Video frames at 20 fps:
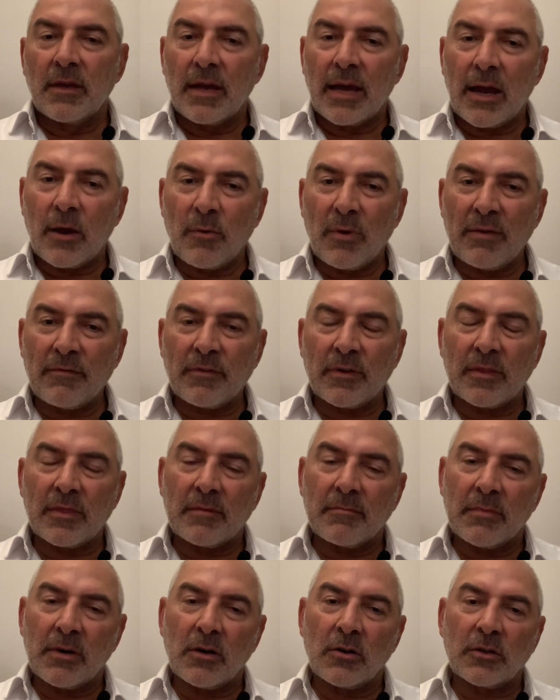However, the
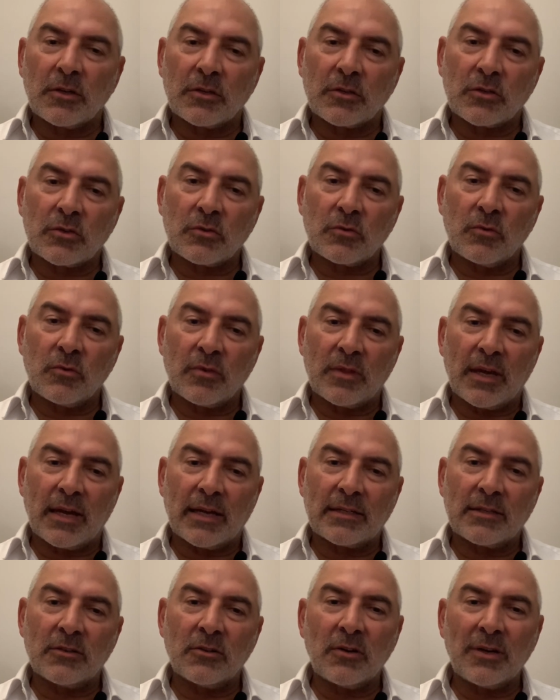market saw
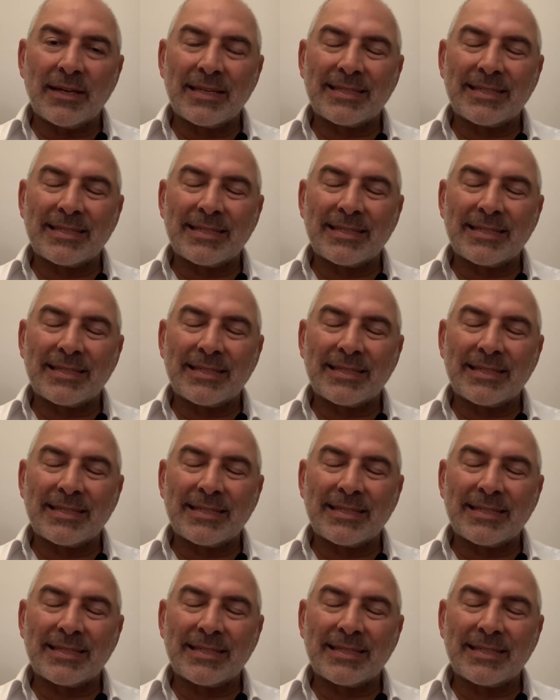that not